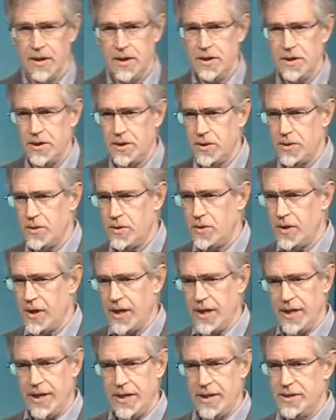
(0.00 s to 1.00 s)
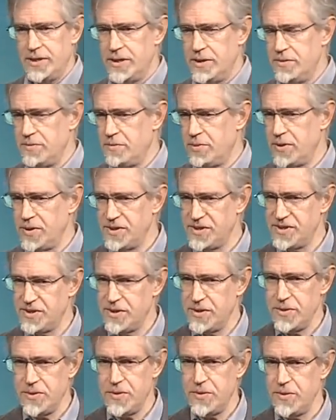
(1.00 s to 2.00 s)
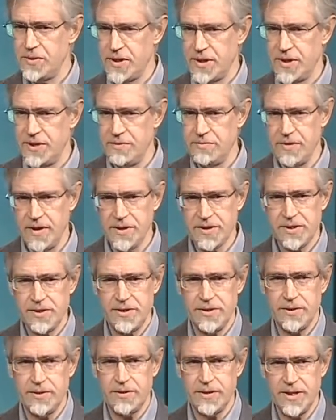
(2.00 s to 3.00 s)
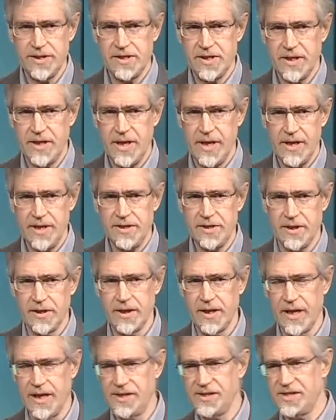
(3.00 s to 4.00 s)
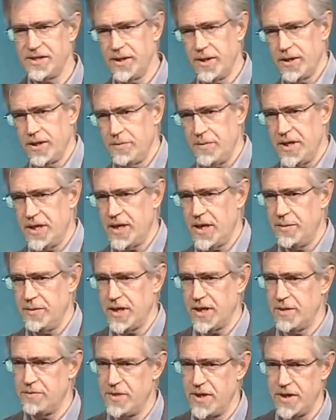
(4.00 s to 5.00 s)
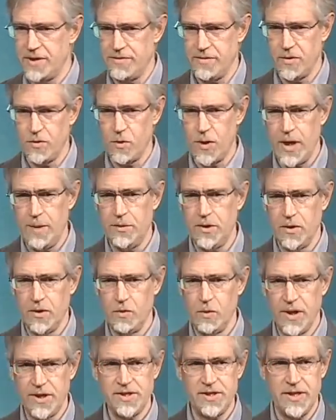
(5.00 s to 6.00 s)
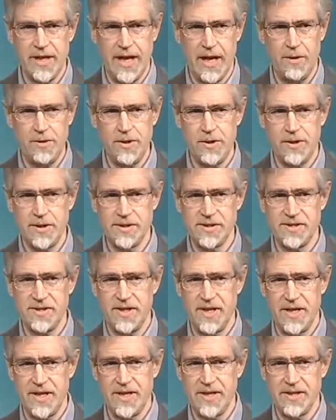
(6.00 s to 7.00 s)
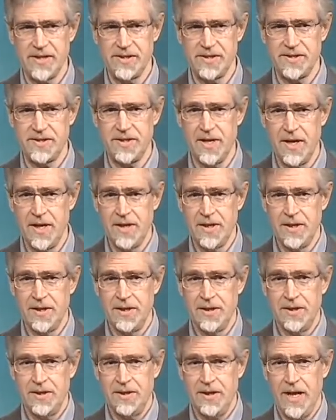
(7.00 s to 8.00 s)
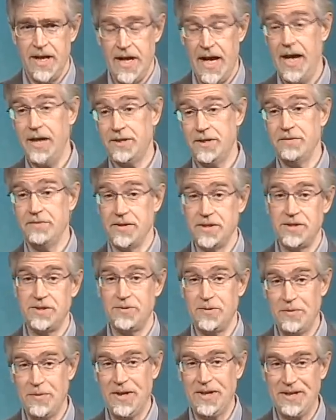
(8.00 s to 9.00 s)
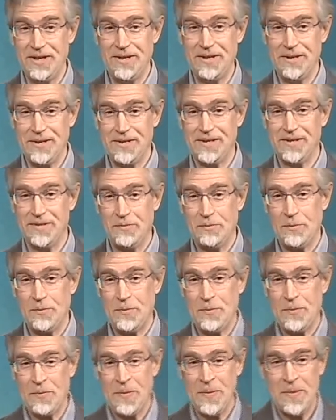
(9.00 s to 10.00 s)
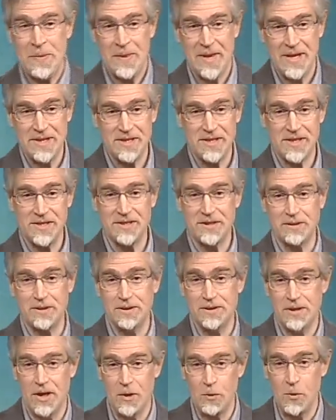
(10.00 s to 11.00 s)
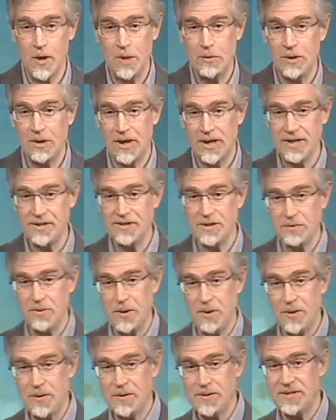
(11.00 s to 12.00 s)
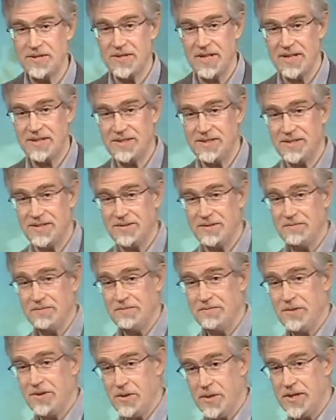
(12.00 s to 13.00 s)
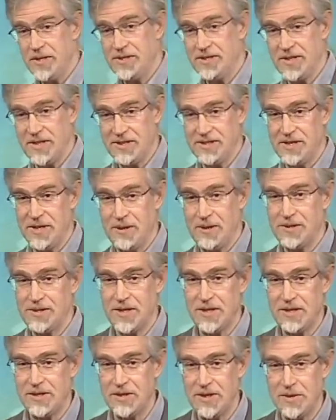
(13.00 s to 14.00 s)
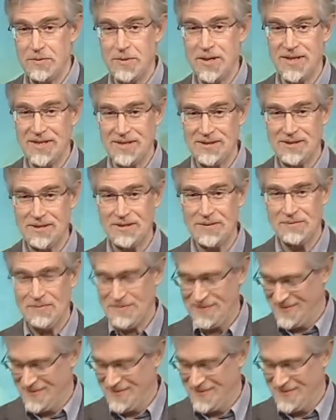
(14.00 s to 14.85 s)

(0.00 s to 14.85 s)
No, I didn't pursue the conventional education. I started becoming a bit of a rebel, which now you can say is an activist for many years. That's just a rebel, I suppose. That's 36 years into the biz.